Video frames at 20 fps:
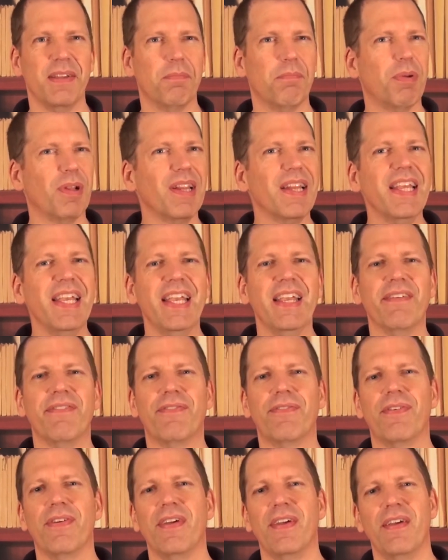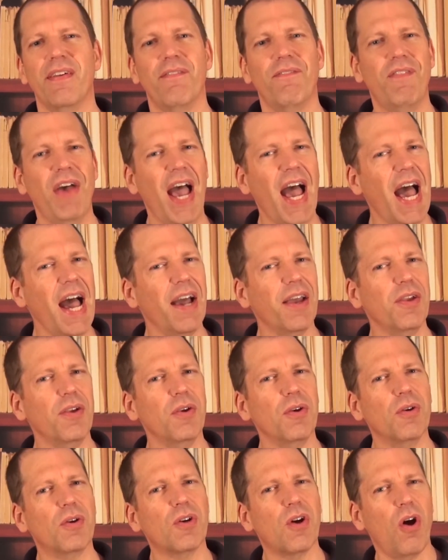belief,
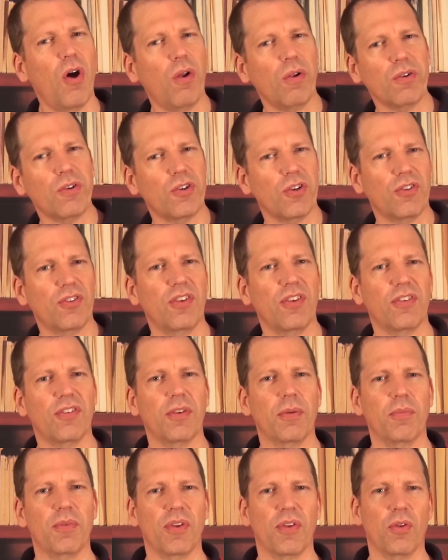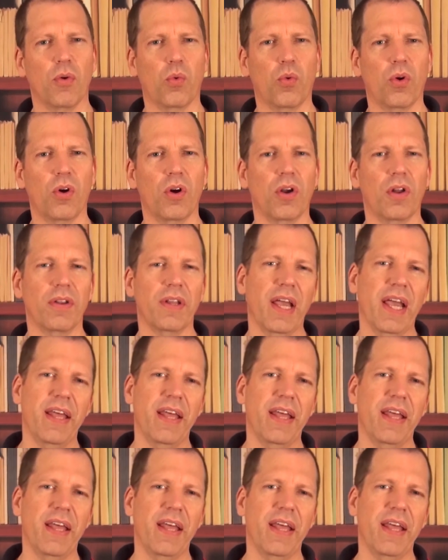value, culture systems of the world.